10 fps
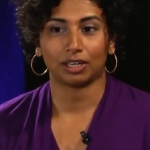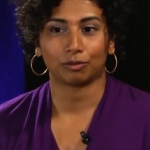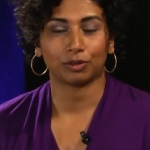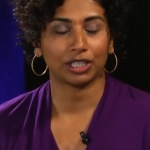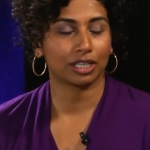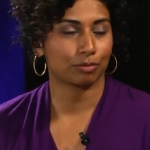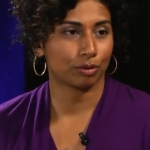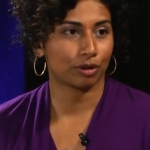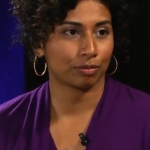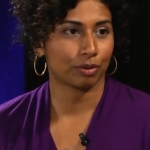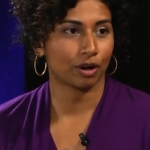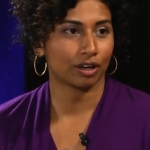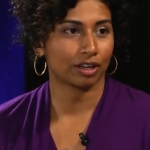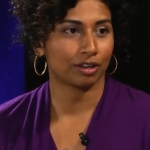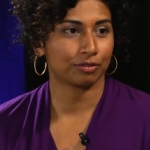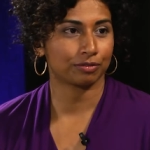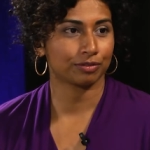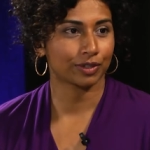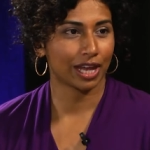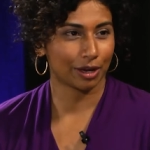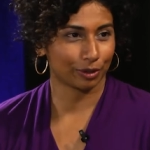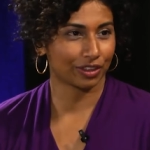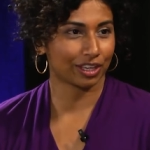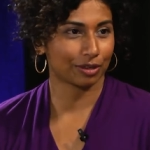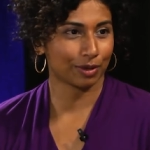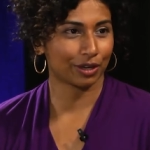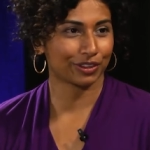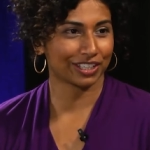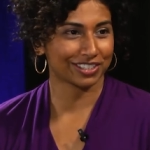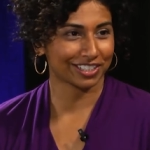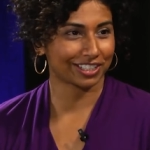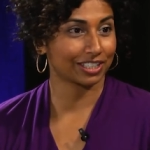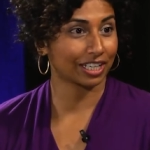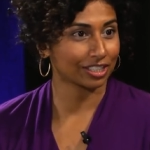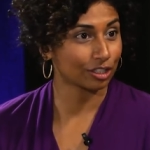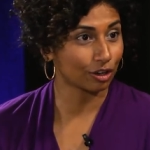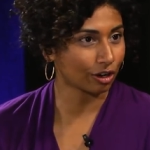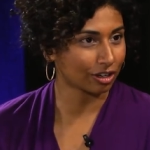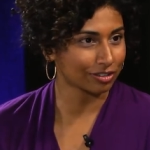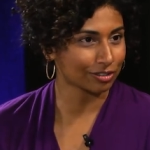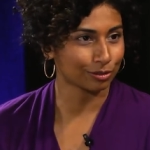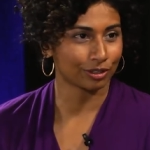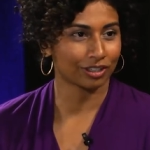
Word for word: a really important part of how we think about things like connected cars.